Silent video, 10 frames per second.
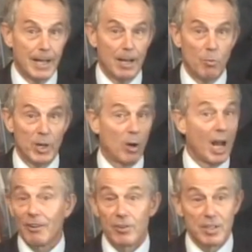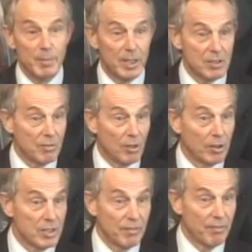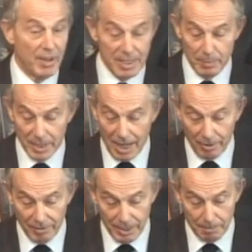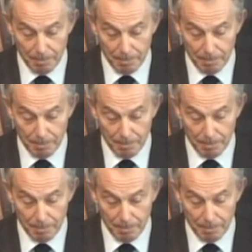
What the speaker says: We got hundreds of millions of dollars of investment out of it.